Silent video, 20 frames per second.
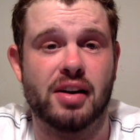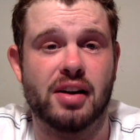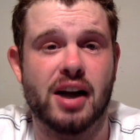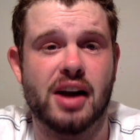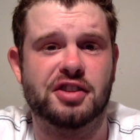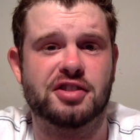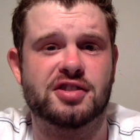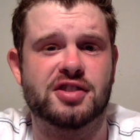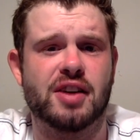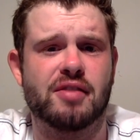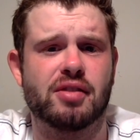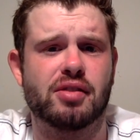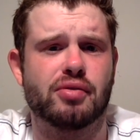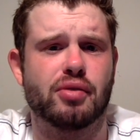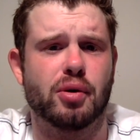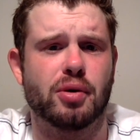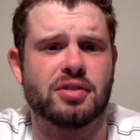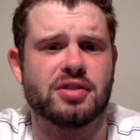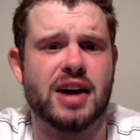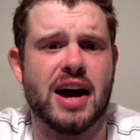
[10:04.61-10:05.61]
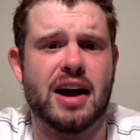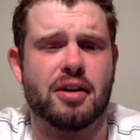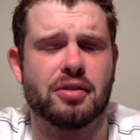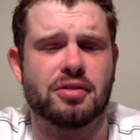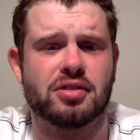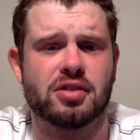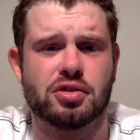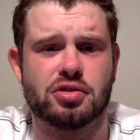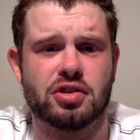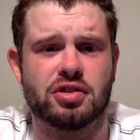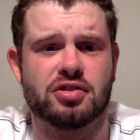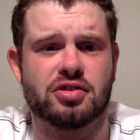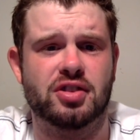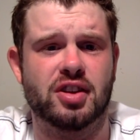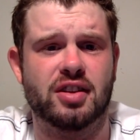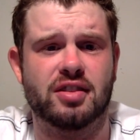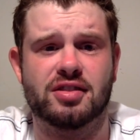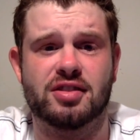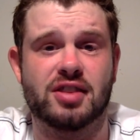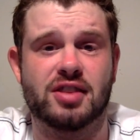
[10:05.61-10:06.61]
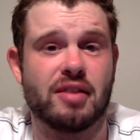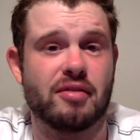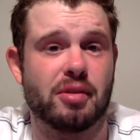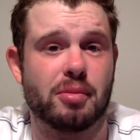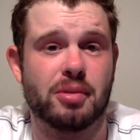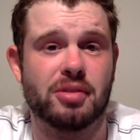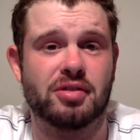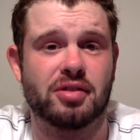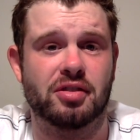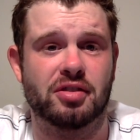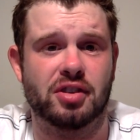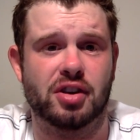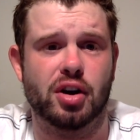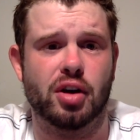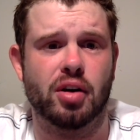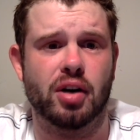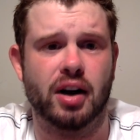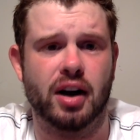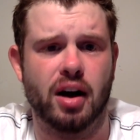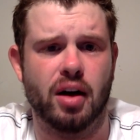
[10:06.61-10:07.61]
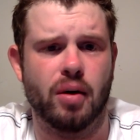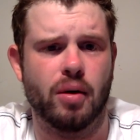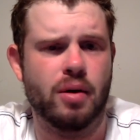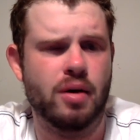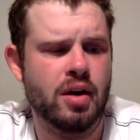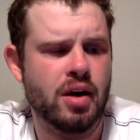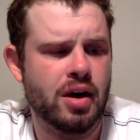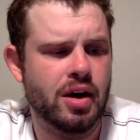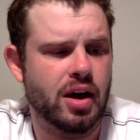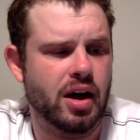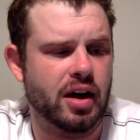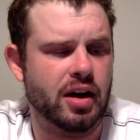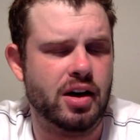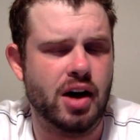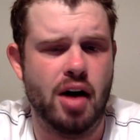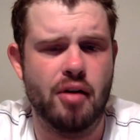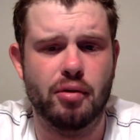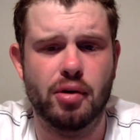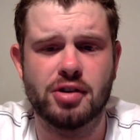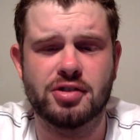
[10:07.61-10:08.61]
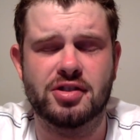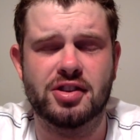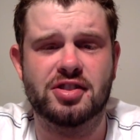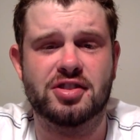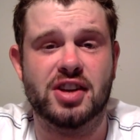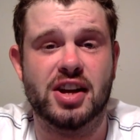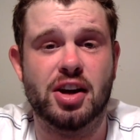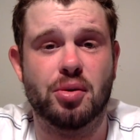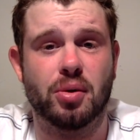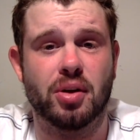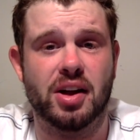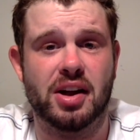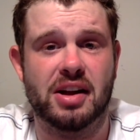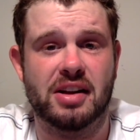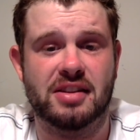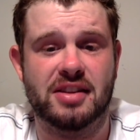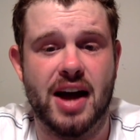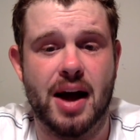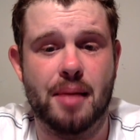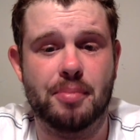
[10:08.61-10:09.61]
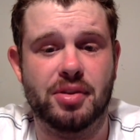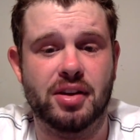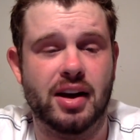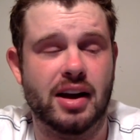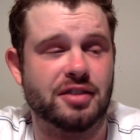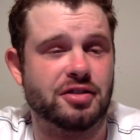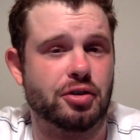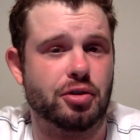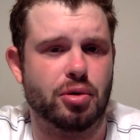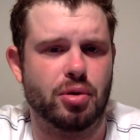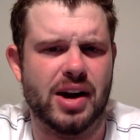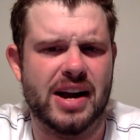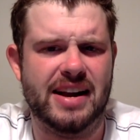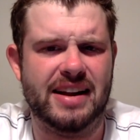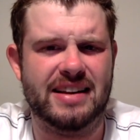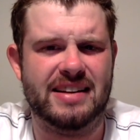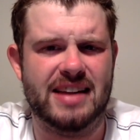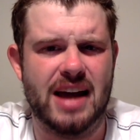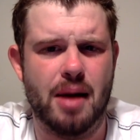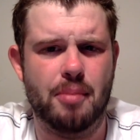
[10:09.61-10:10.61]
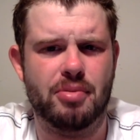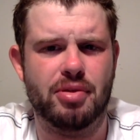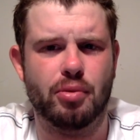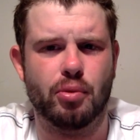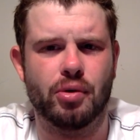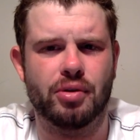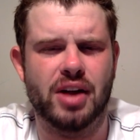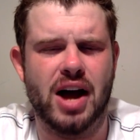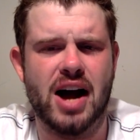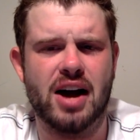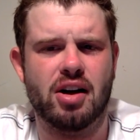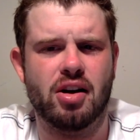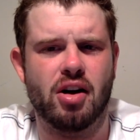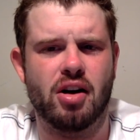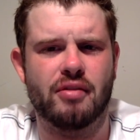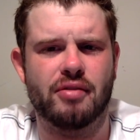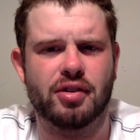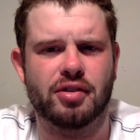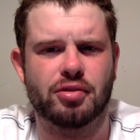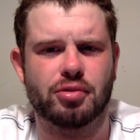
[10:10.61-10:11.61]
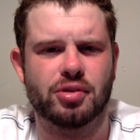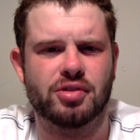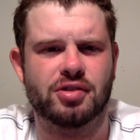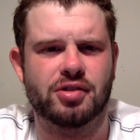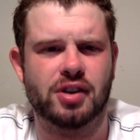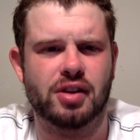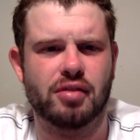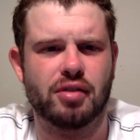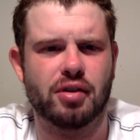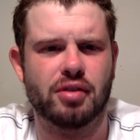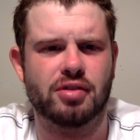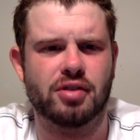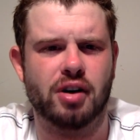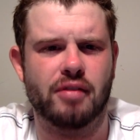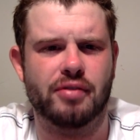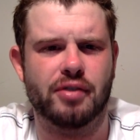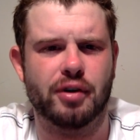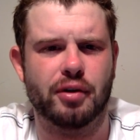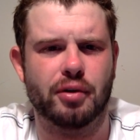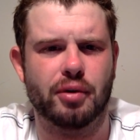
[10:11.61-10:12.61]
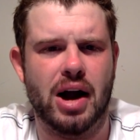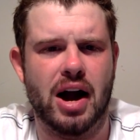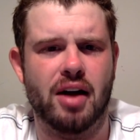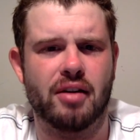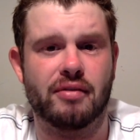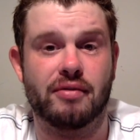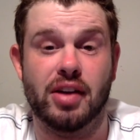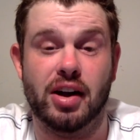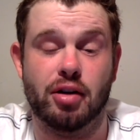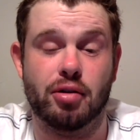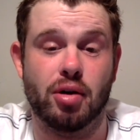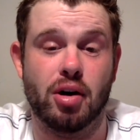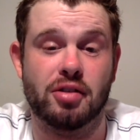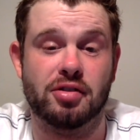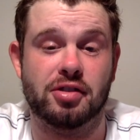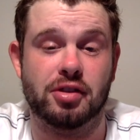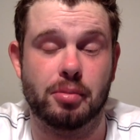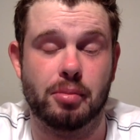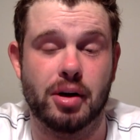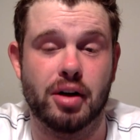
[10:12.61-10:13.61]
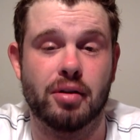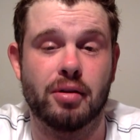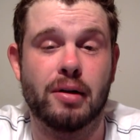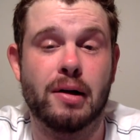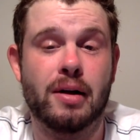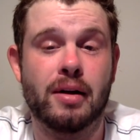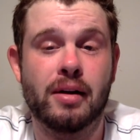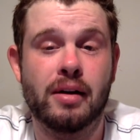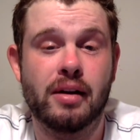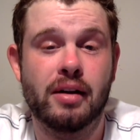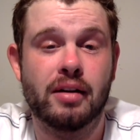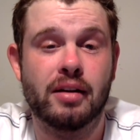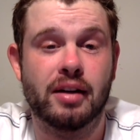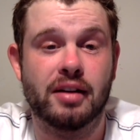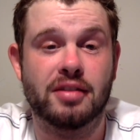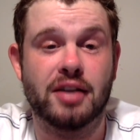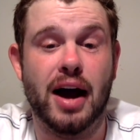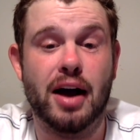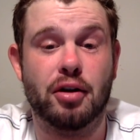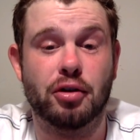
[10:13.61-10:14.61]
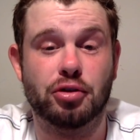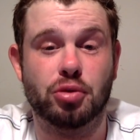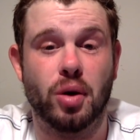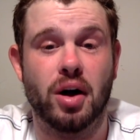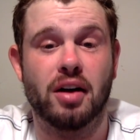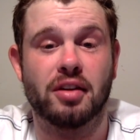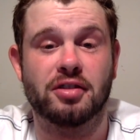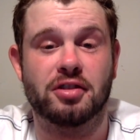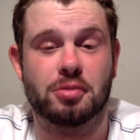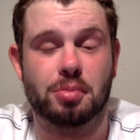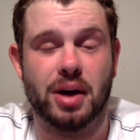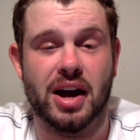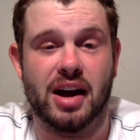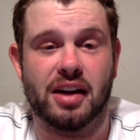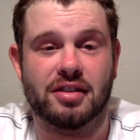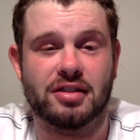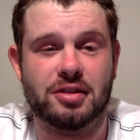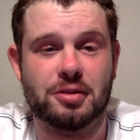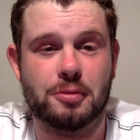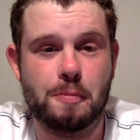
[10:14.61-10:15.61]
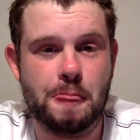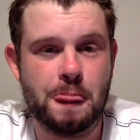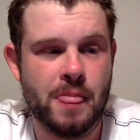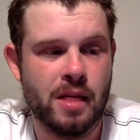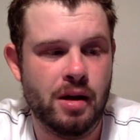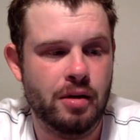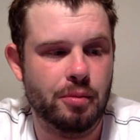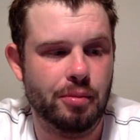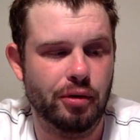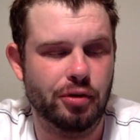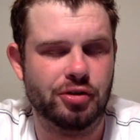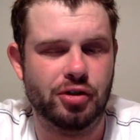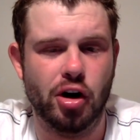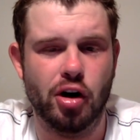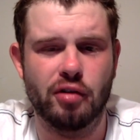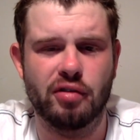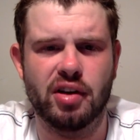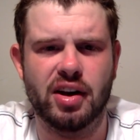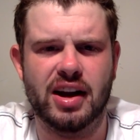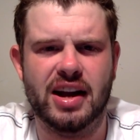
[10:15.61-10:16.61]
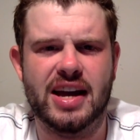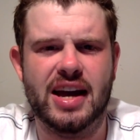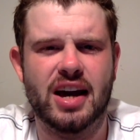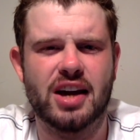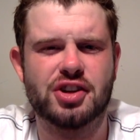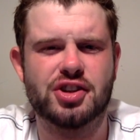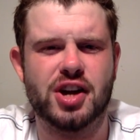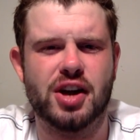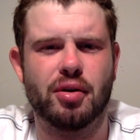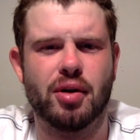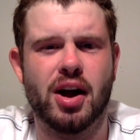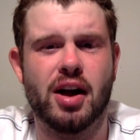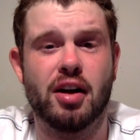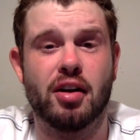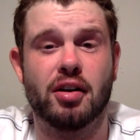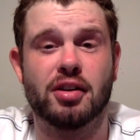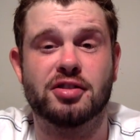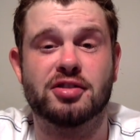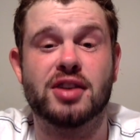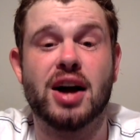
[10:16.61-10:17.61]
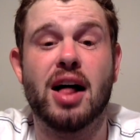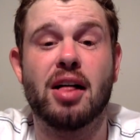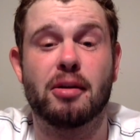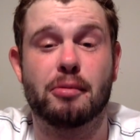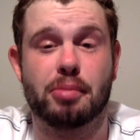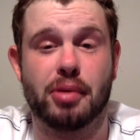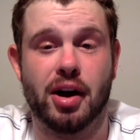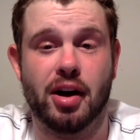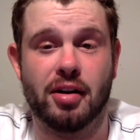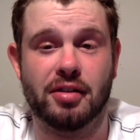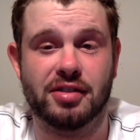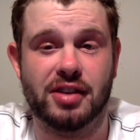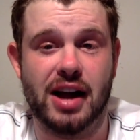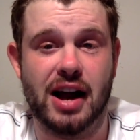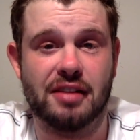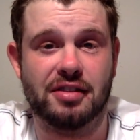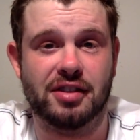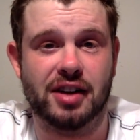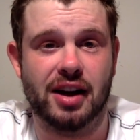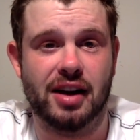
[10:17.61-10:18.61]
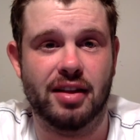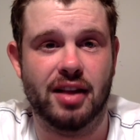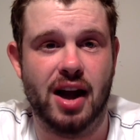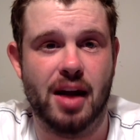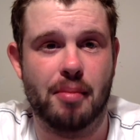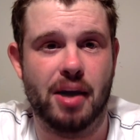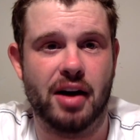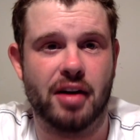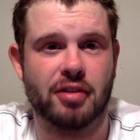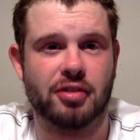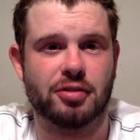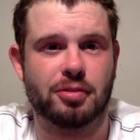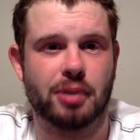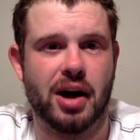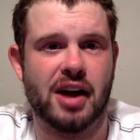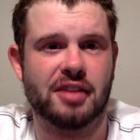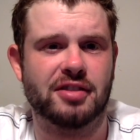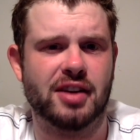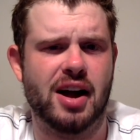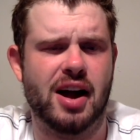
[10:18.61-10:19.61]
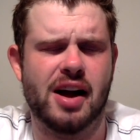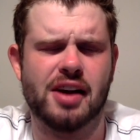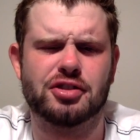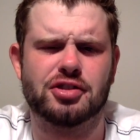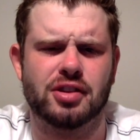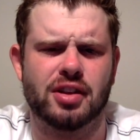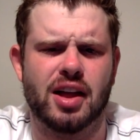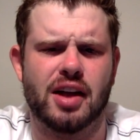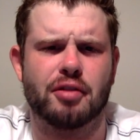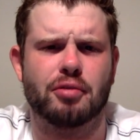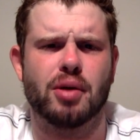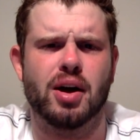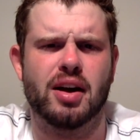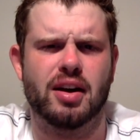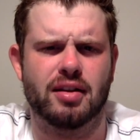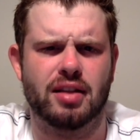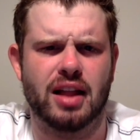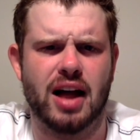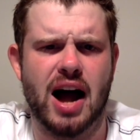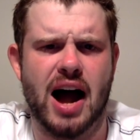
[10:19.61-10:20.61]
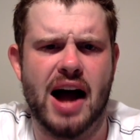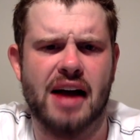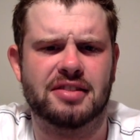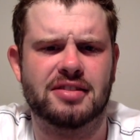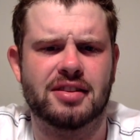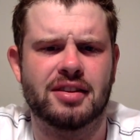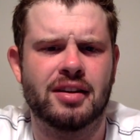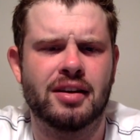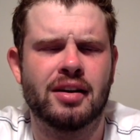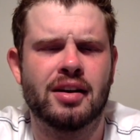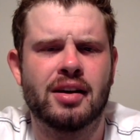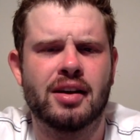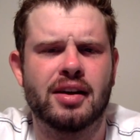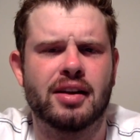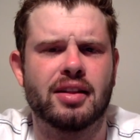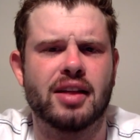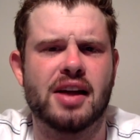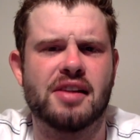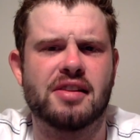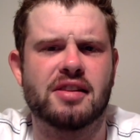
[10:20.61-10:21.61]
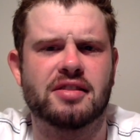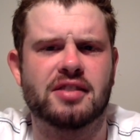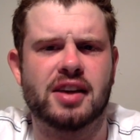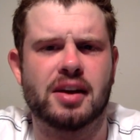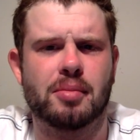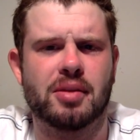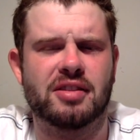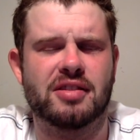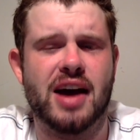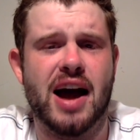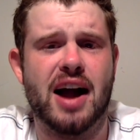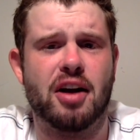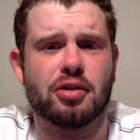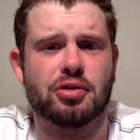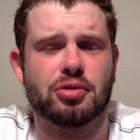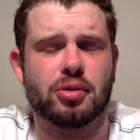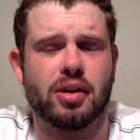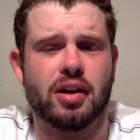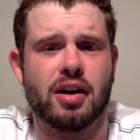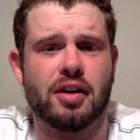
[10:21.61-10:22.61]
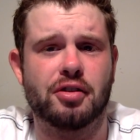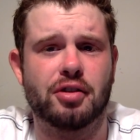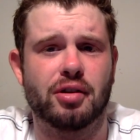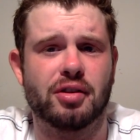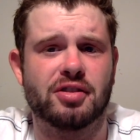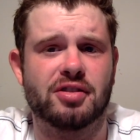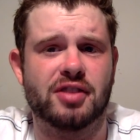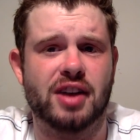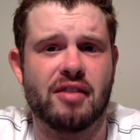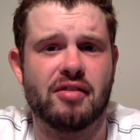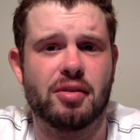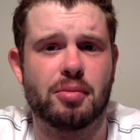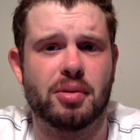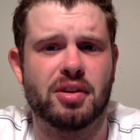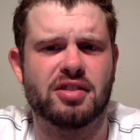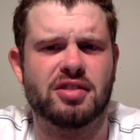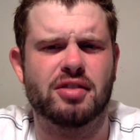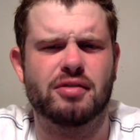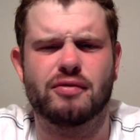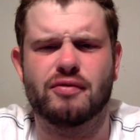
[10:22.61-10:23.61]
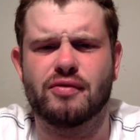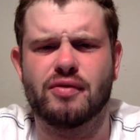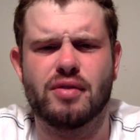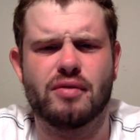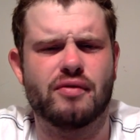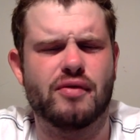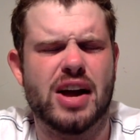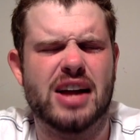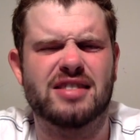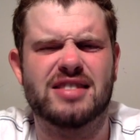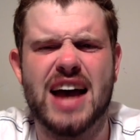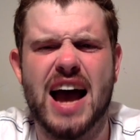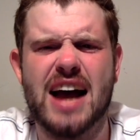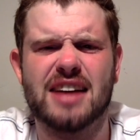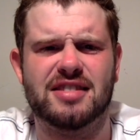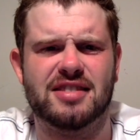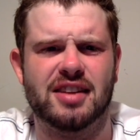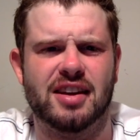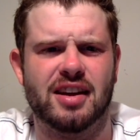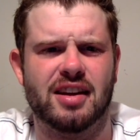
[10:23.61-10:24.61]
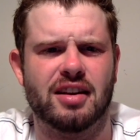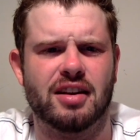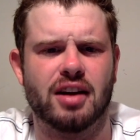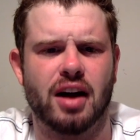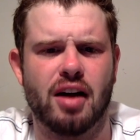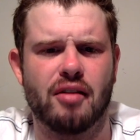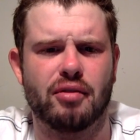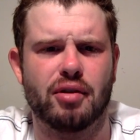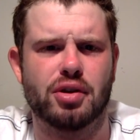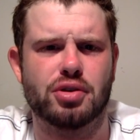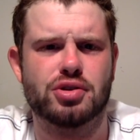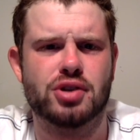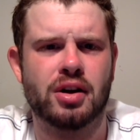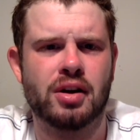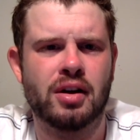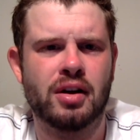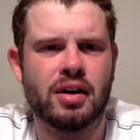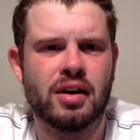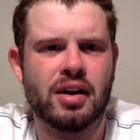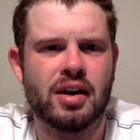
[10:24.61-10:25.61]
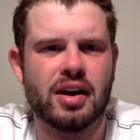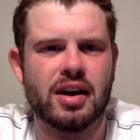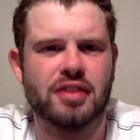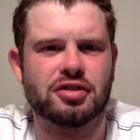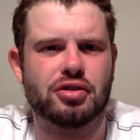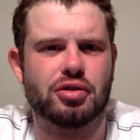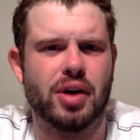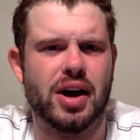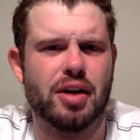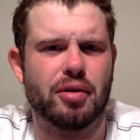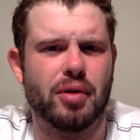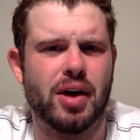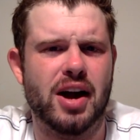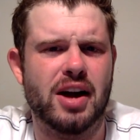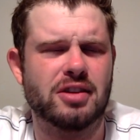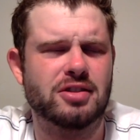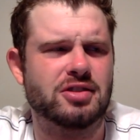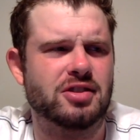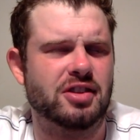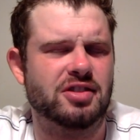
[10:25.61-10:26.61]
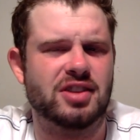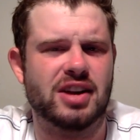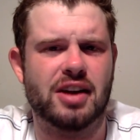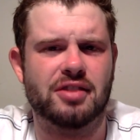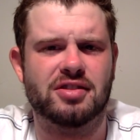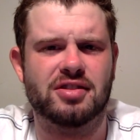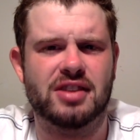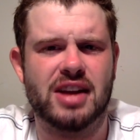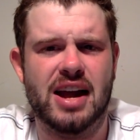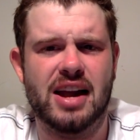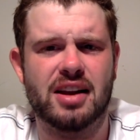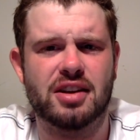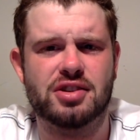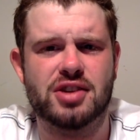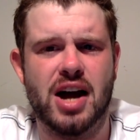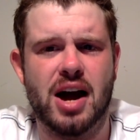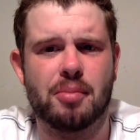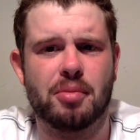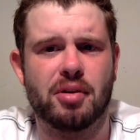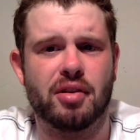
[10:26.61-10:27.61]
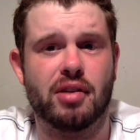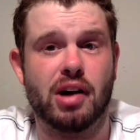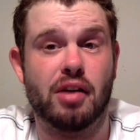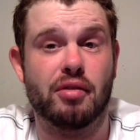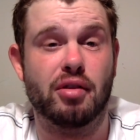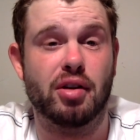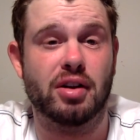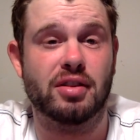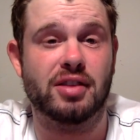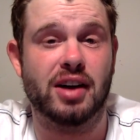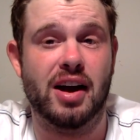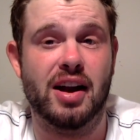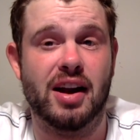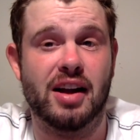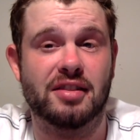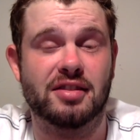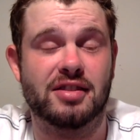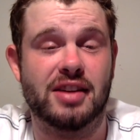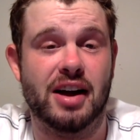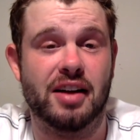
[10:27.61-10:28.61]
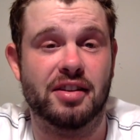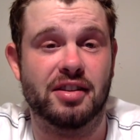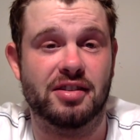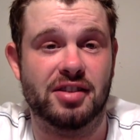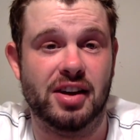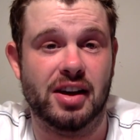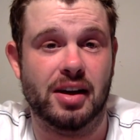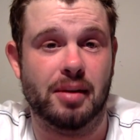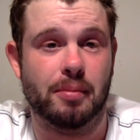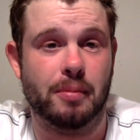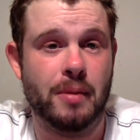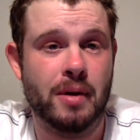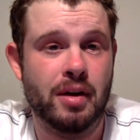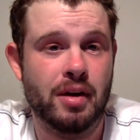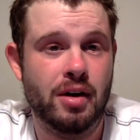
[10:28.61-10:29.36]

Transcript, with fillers: He notched seventy-four tackles and just seven misses a year ago. In coverage, he's equally adept. He gets great depth, will knock off his receivers off their route if they cross the middle, and tackles well in space. Bruce Irvin and K J Wright are a solid pair at the outside linebacker spots. I actually like Wright a lot. He led the team in tackles with one hundred seven, but is fantastic in coverage. He has great range, does an outstanding job of covering tight ends down the seam.